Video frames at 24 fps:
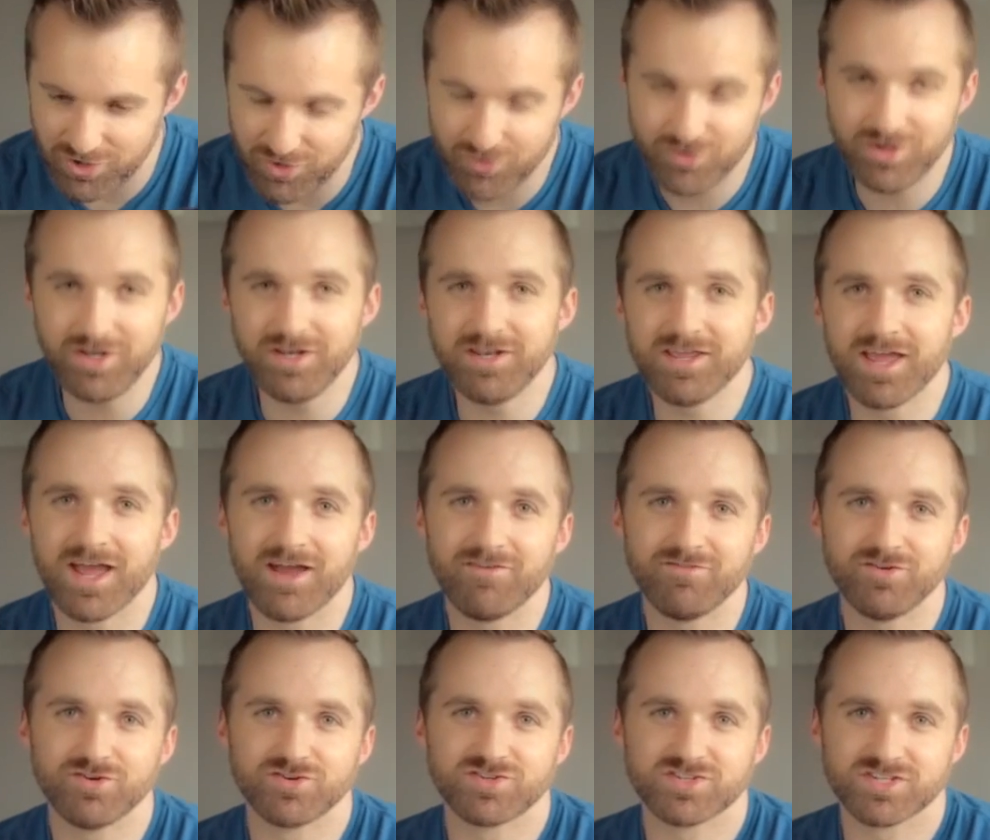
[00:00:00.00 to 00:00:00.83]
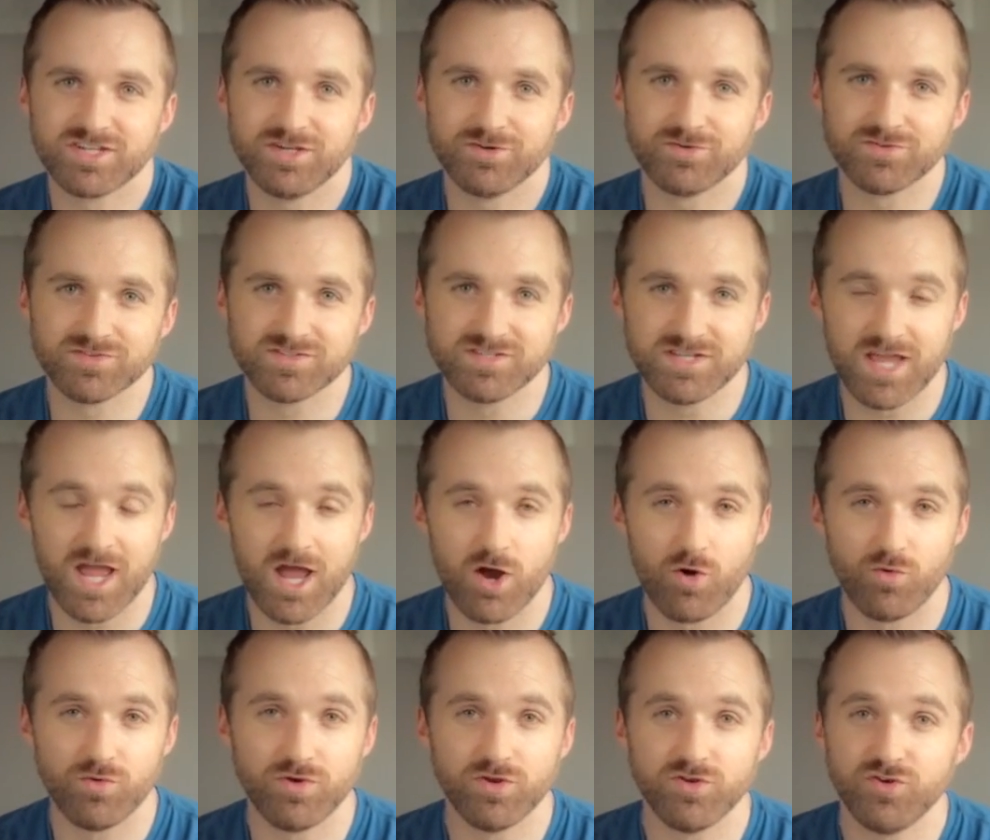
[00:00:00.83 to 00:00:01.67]
You need to have your skills
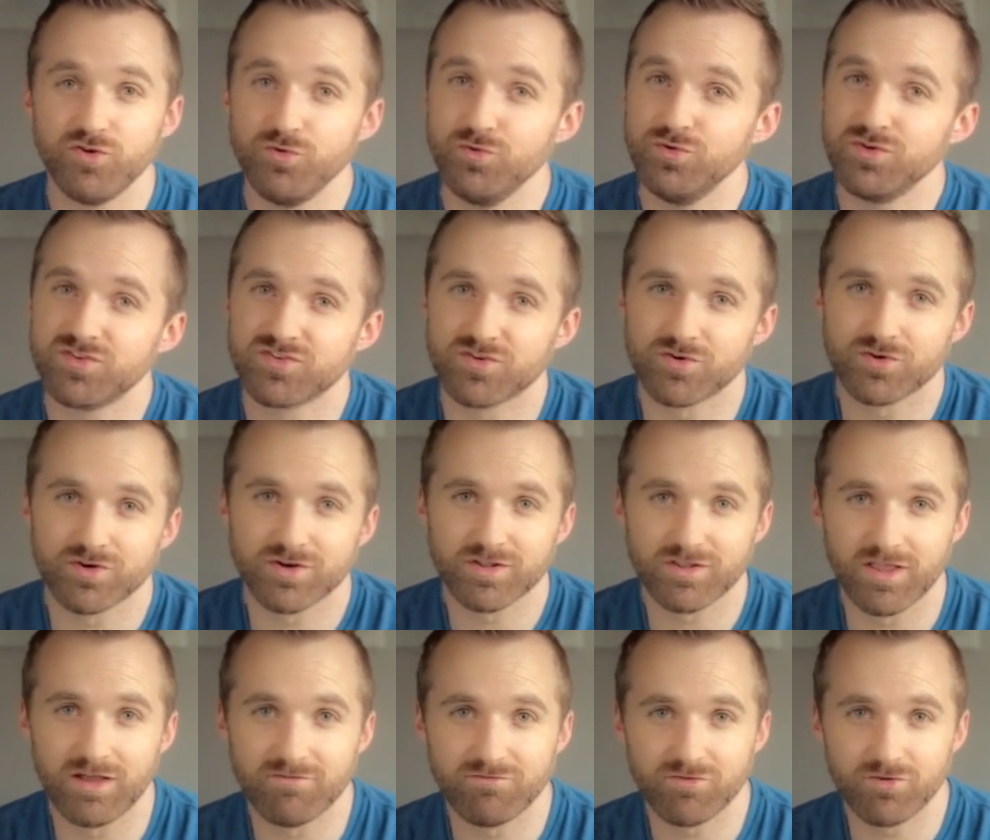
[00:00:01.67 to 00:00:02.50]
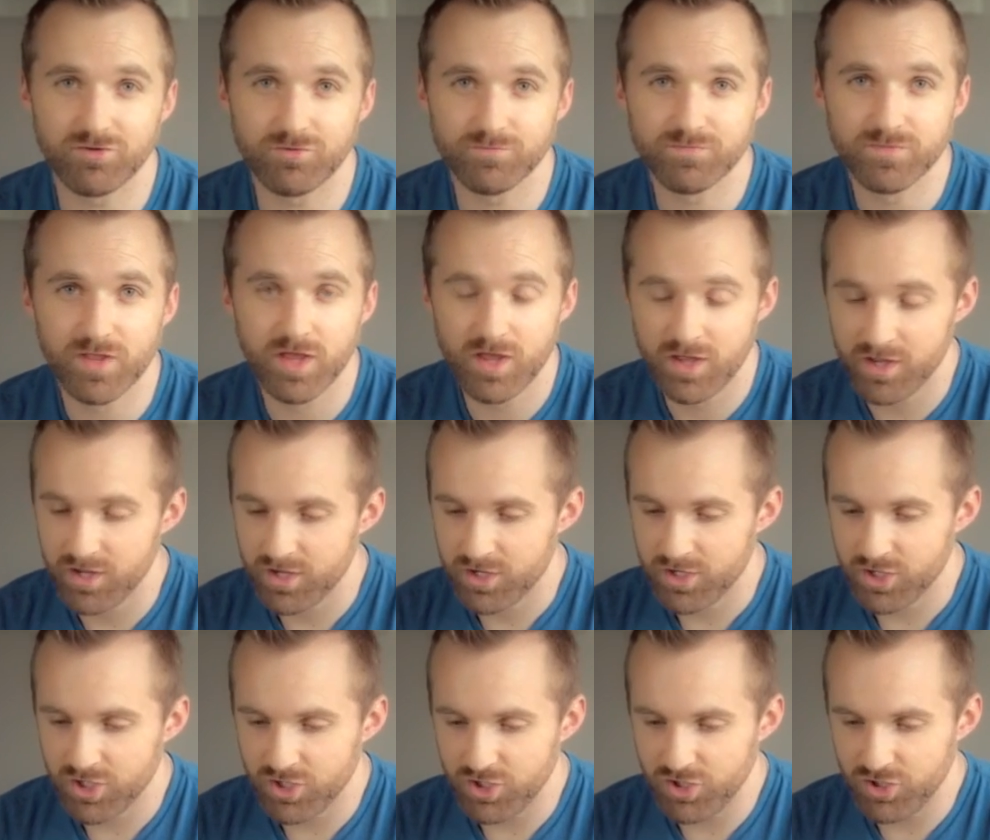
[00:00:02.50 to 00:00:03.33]
down to a certain level.
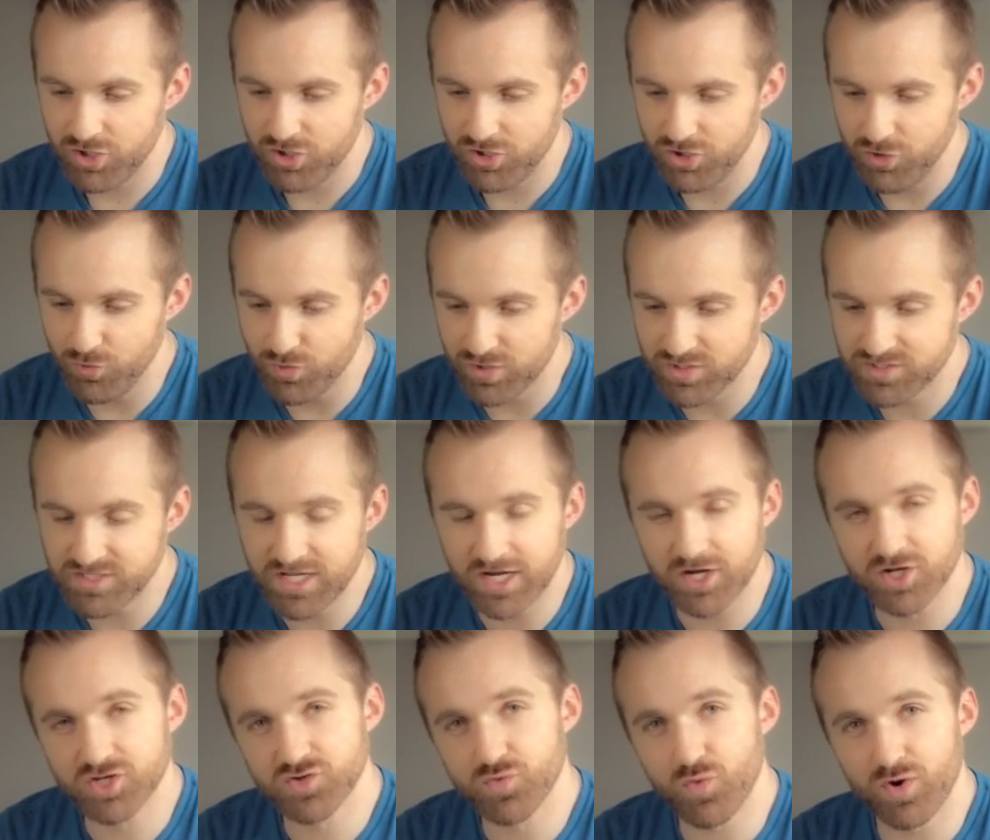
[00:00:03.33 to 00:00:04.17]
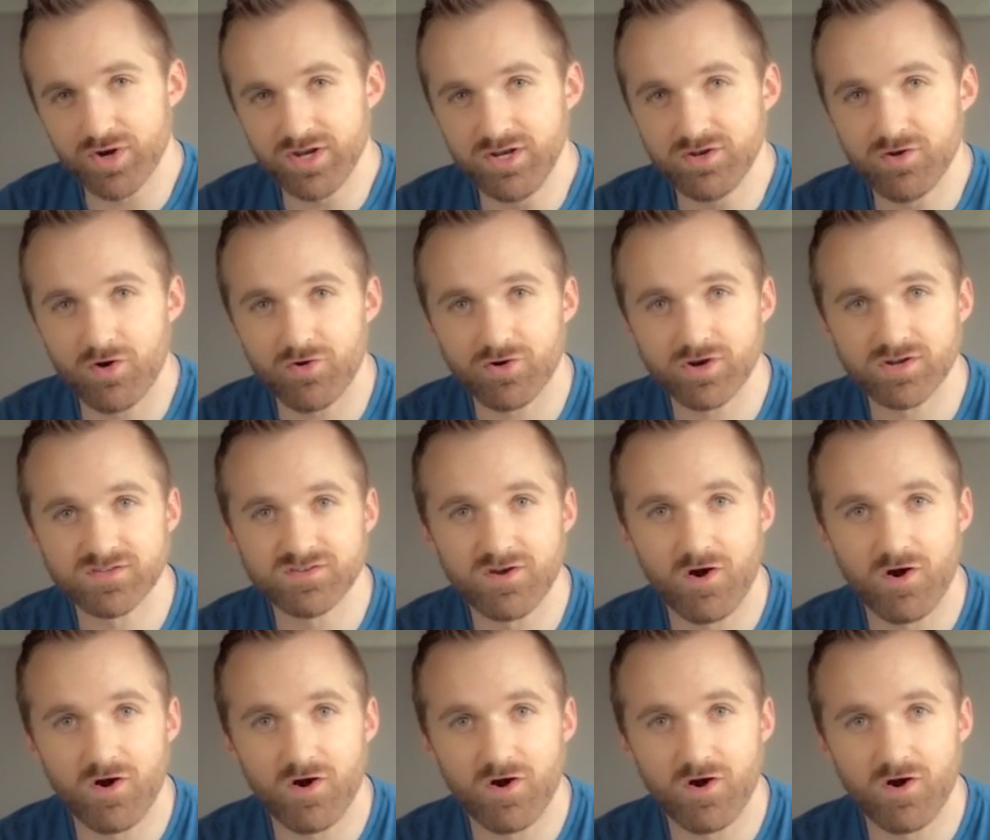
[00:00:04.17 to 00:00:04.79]
You can take a $20